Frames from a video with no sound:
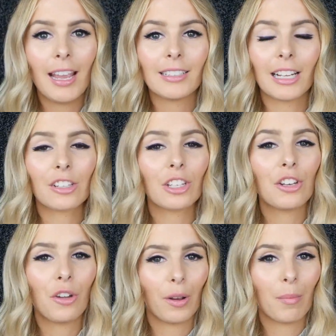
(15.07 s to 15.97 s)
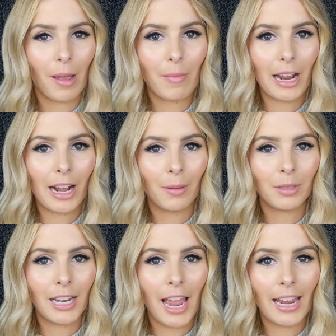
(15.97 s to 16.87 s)
It's actually not in my makeup
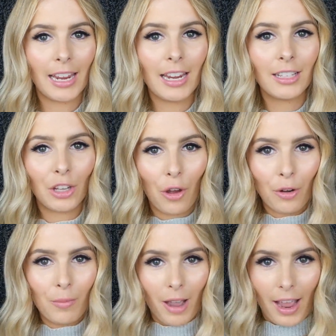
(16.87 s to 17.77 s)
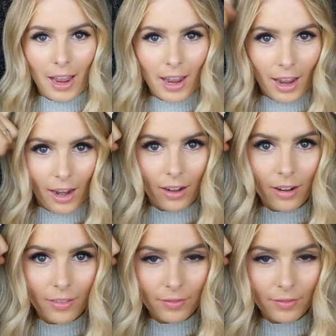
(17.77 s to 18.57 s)
today, it's on my head.